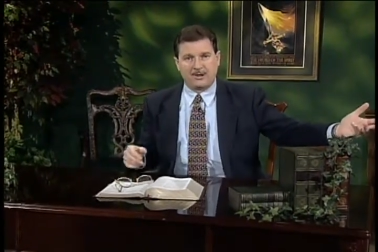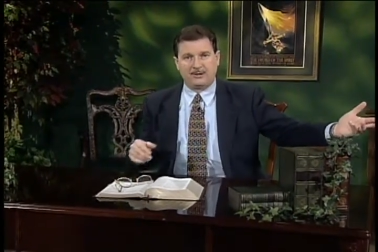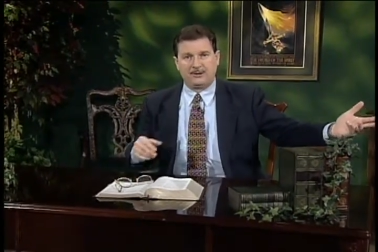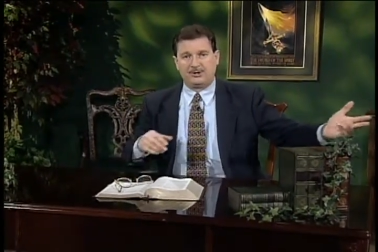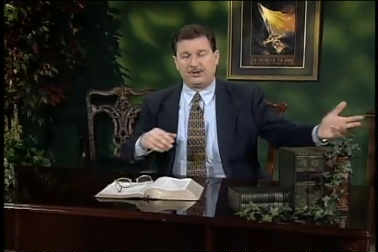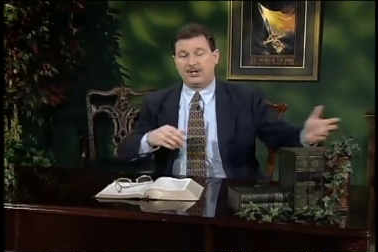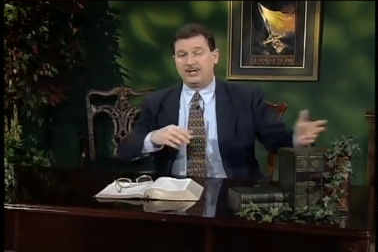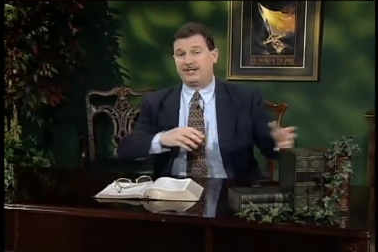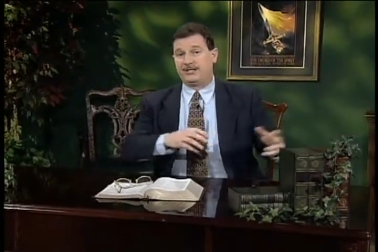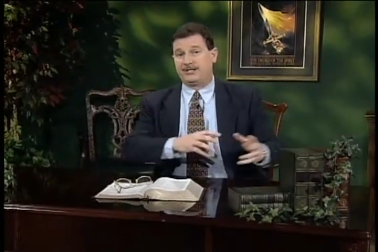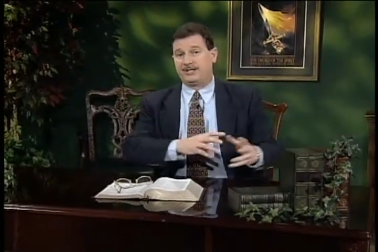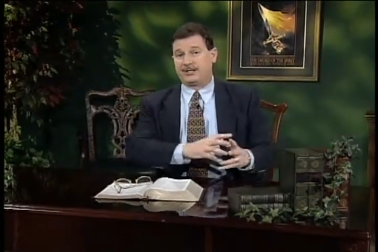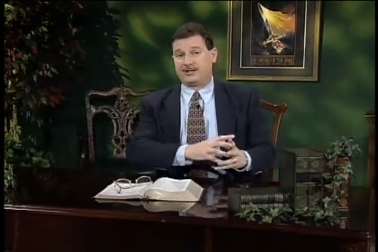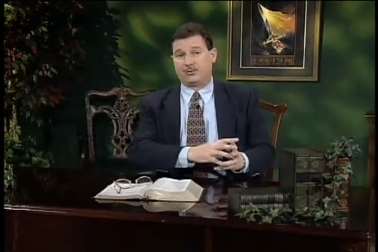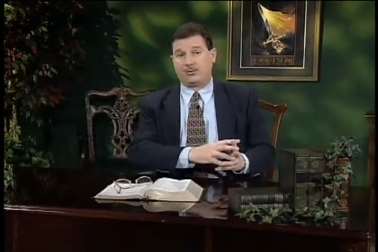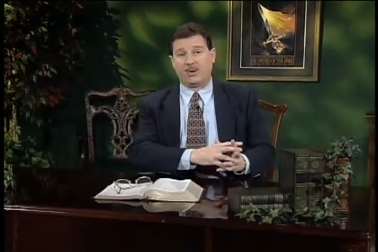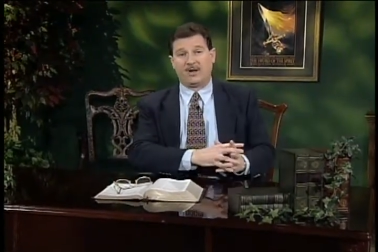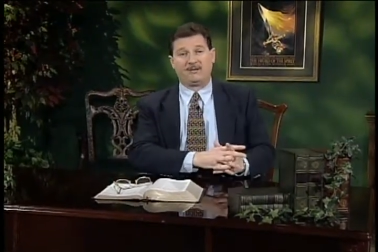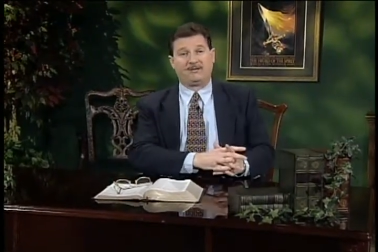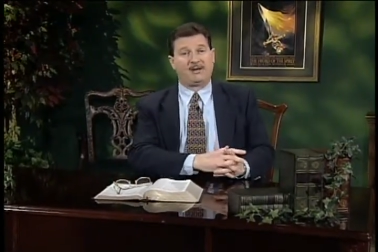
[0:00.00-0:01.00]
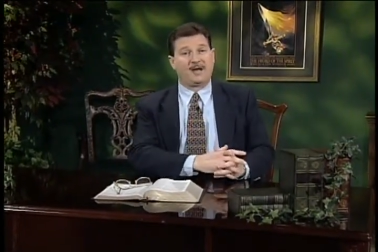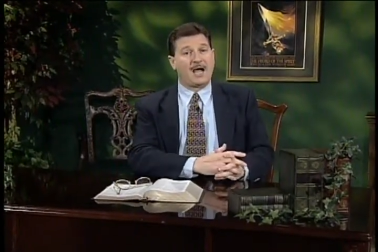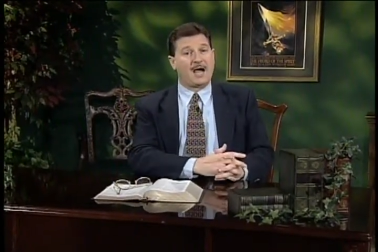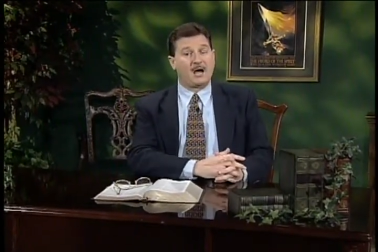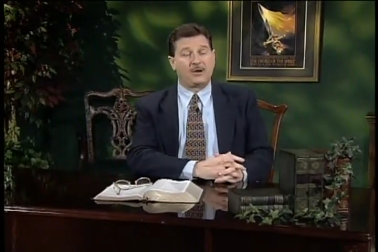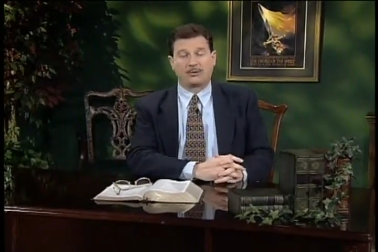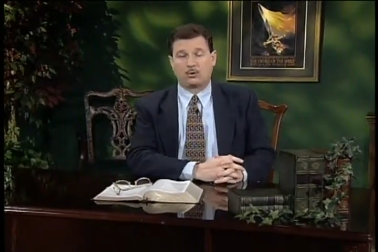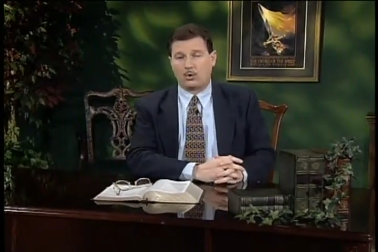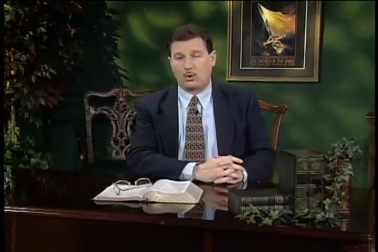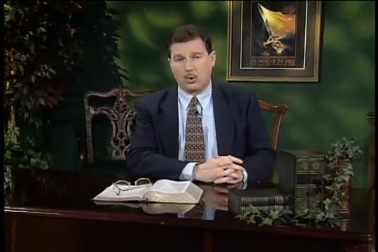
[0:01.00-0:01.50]
Jesus,
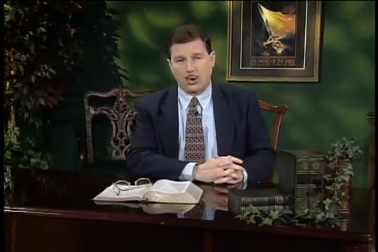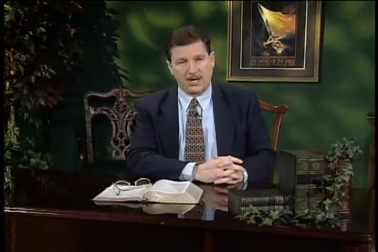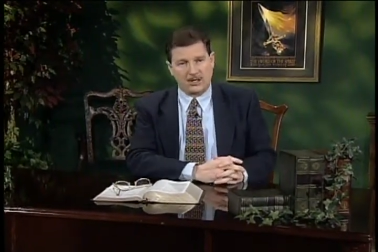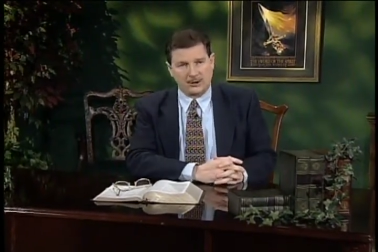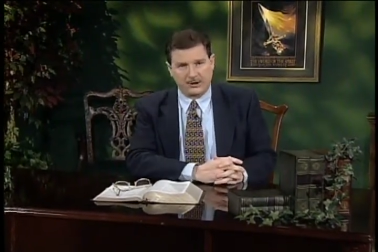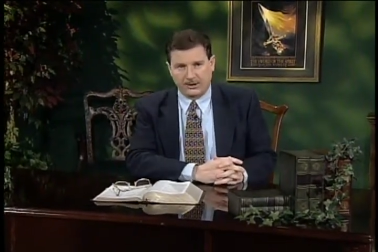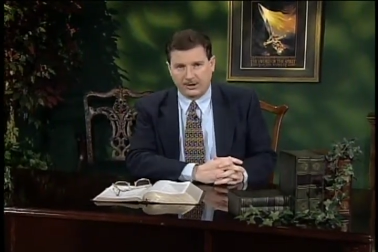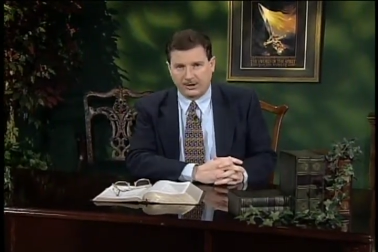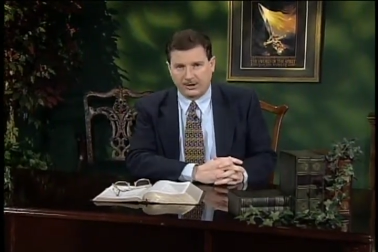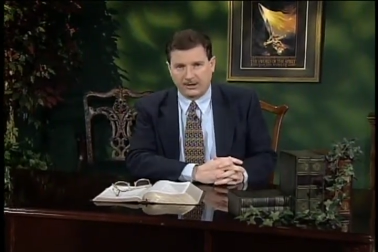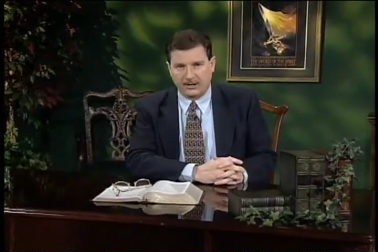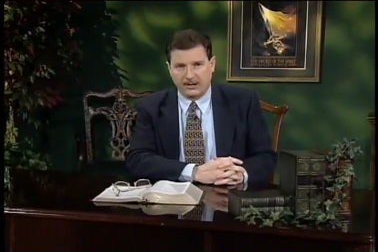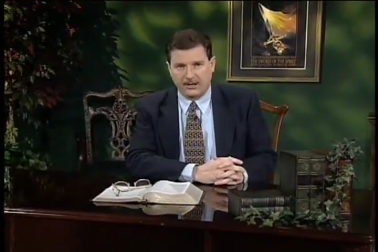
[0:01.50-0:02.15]
without question,